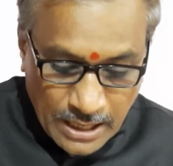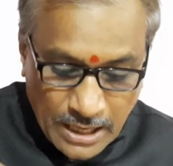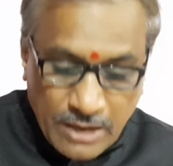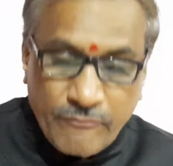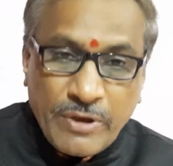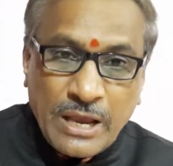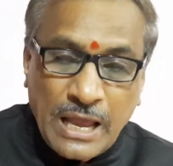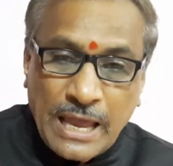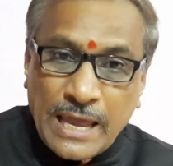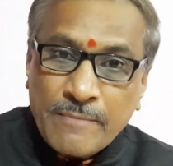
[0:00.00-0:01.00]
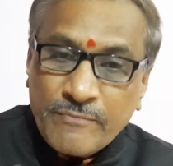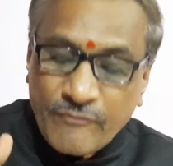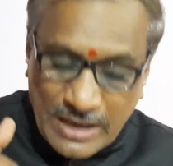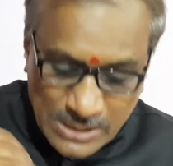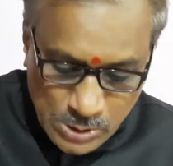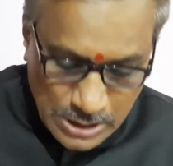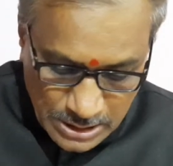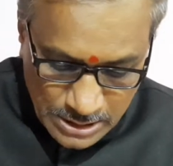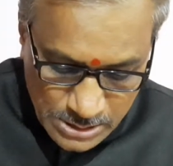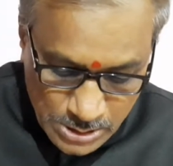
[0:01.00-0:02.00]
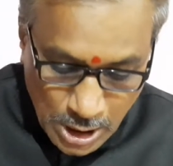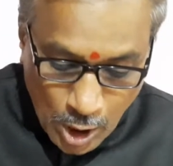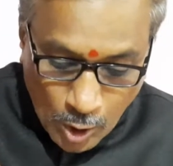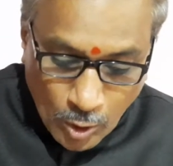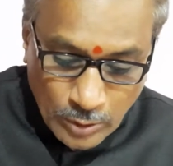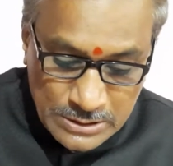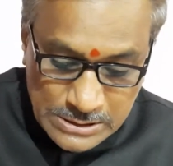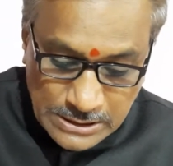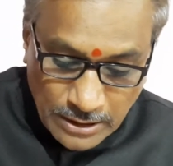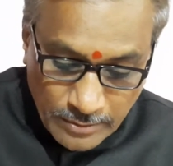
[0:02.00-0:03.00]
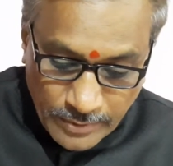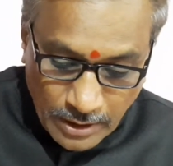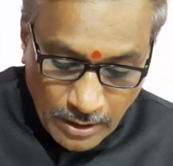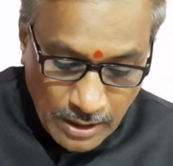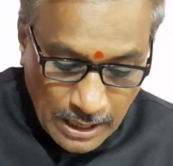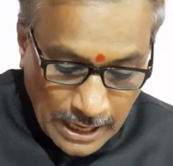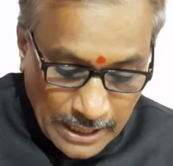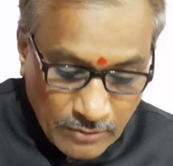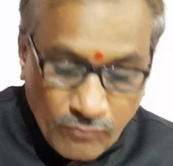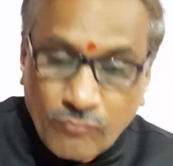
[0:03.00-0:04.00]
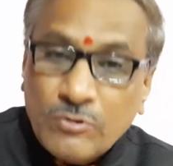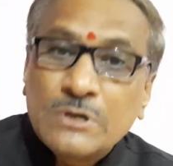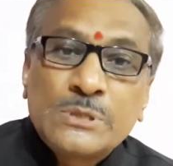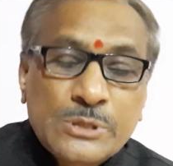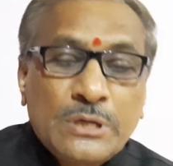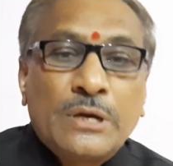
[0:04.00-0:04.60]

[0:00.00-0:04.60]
giving emphasis on syllable and words.